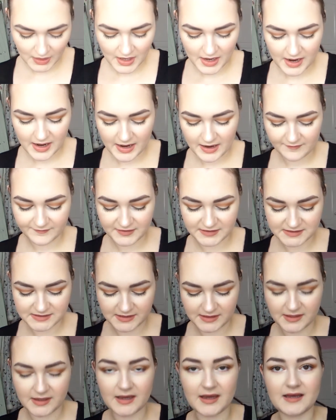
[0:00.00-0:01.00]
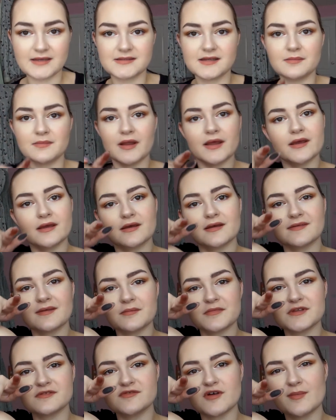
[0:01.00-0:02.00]
I have to say, as I'm like, because I'm
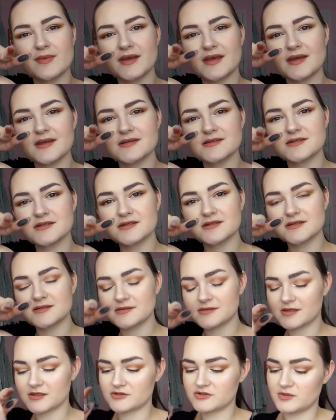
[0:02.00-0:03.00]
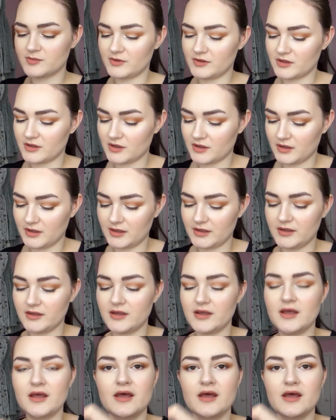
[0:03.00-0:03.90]
just rubbing it to distribute the colour,